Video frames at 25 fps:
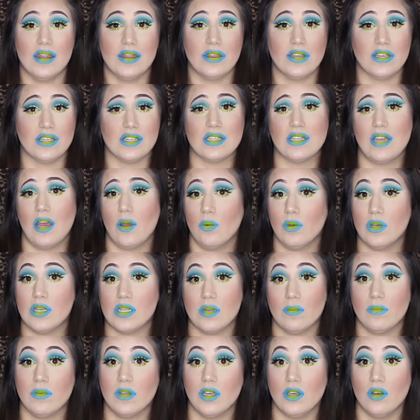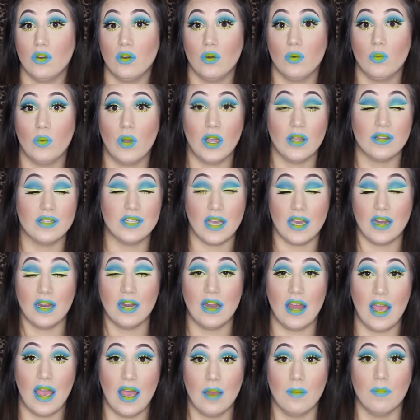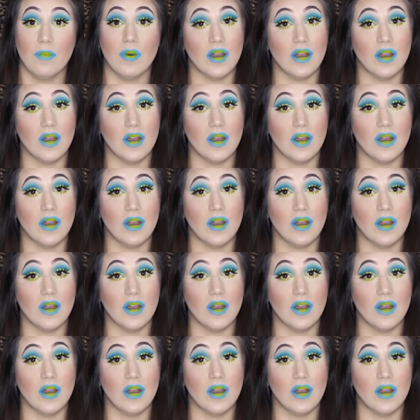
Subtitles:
This is not really something you can wear day to day,